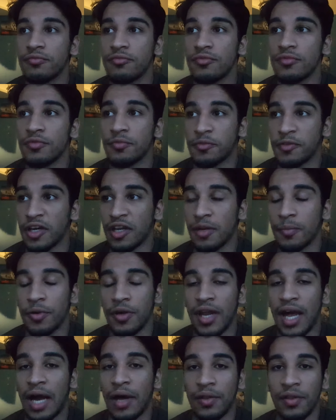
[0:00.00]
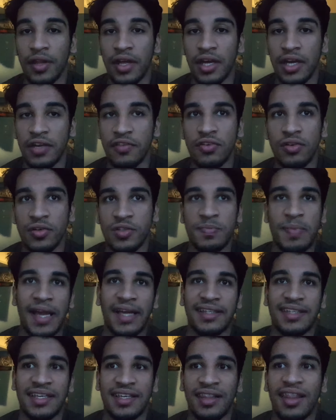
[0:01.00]
I'm gonna put it out there. If you're
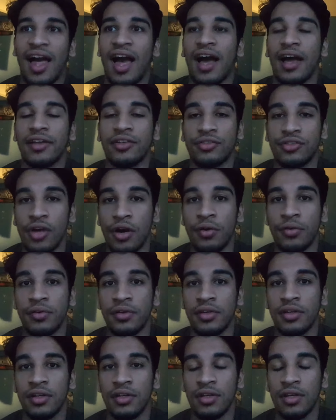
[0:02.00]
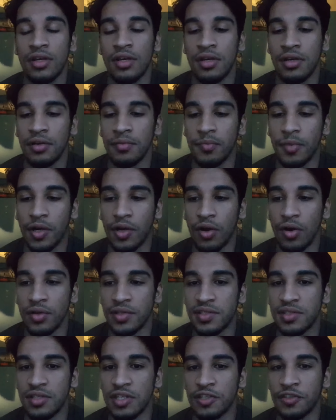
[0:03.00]
expecting that, don't.
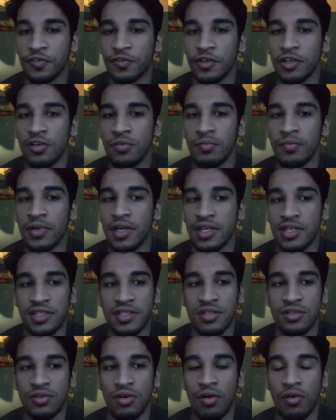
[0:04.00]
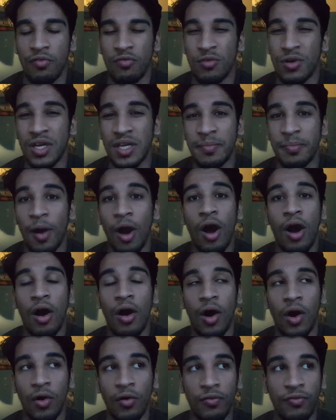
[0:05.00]
Because this film is not really
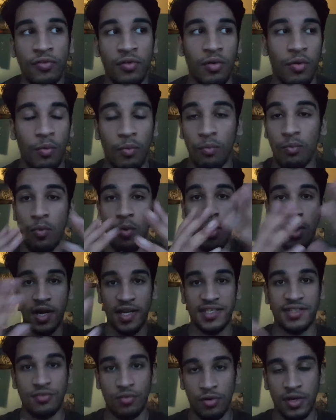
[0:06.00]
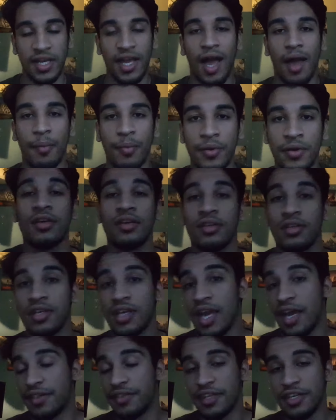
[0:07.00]
part of what has already happened.
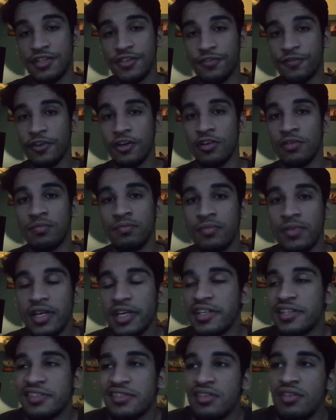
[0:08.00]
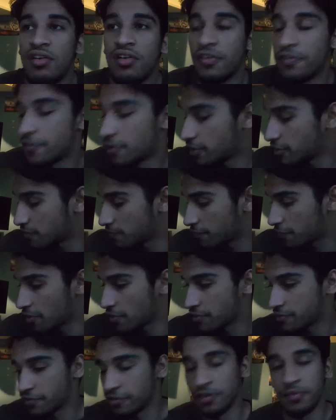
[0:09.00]
Yeah, this film is not a Fast and
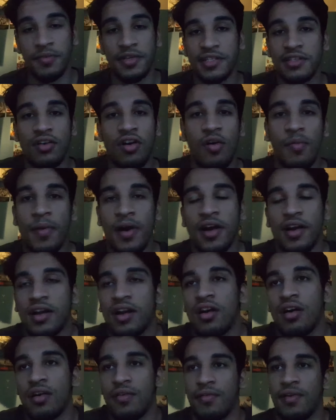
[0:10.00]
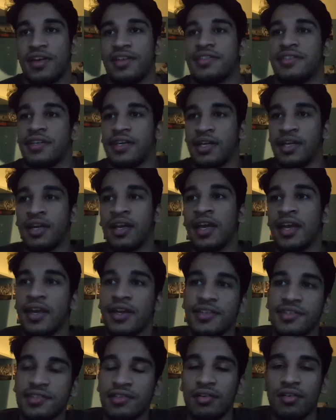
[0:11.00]
Furious film. It's not about car racing.
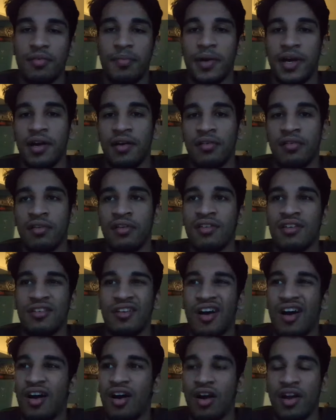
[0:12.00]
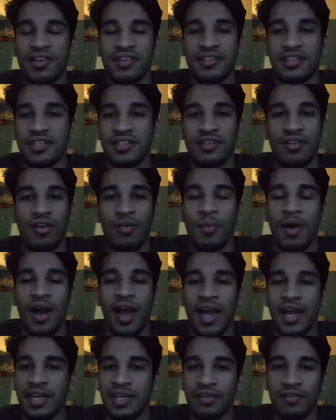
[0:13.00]
It's not about heists. It's not about
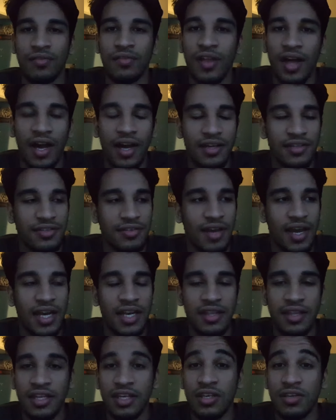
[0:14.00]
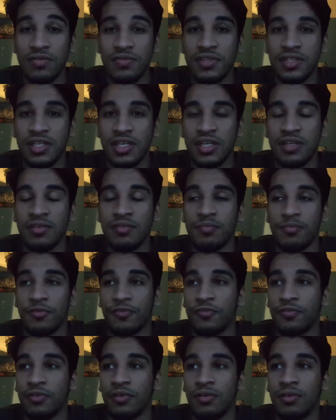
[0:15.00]
any of that. So anything you've seen
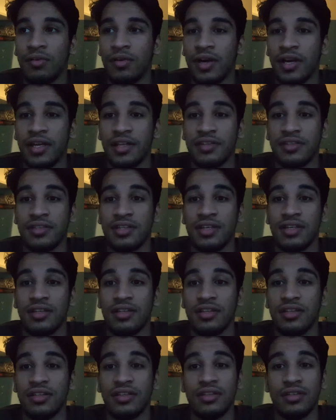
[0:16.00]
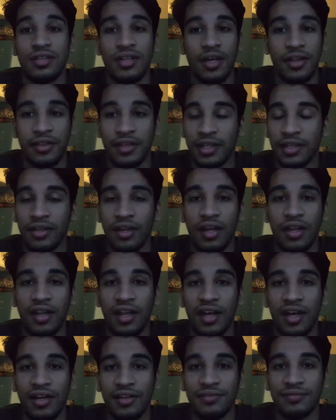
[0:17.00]
before, it's nothing like
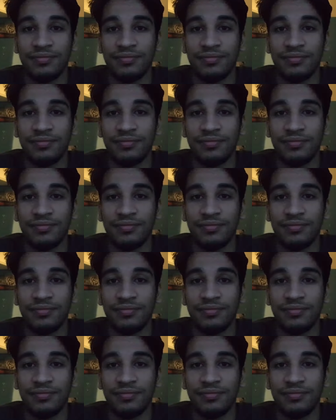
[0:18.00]
that.